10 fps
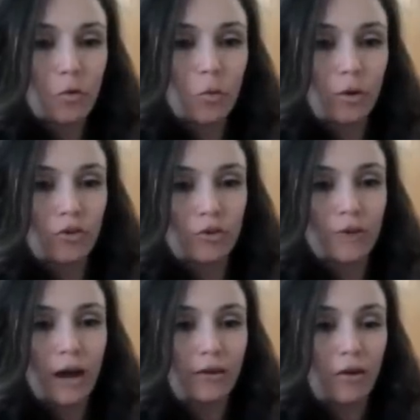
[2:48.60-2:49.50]
once you've
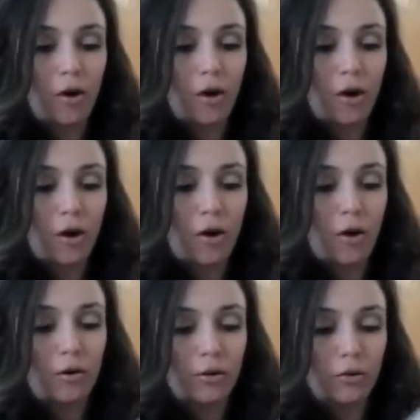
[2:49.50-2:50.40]
gotten
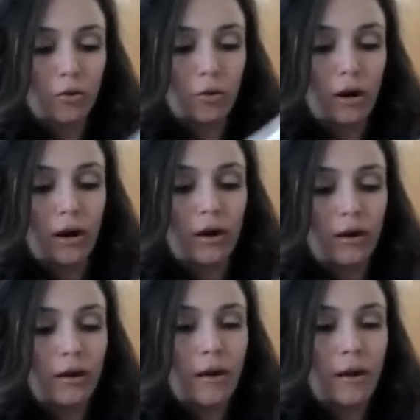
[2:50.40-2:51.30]
all
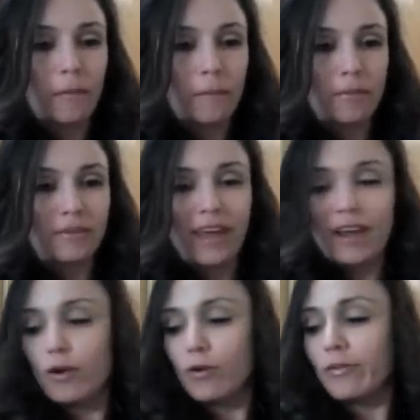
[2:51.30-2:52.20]
your
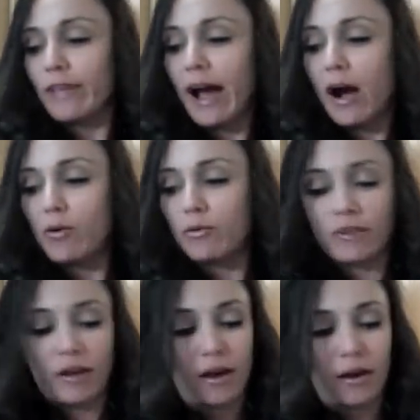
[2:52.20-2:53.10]
potatoes
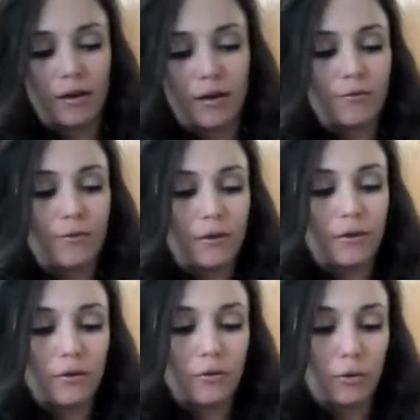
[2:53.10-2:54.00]
out of
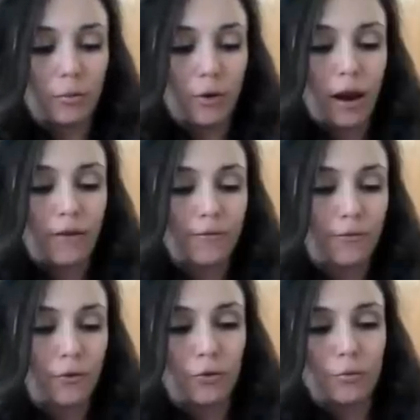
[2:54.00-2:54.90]
your pro
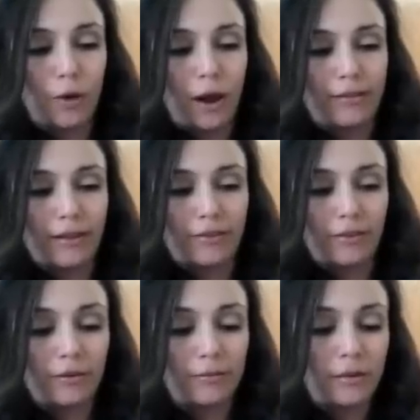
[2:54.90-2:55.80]
food
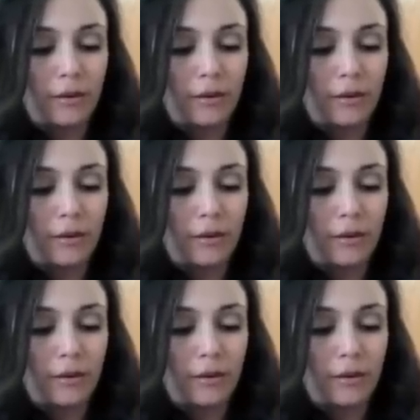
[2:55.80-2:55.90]
processor,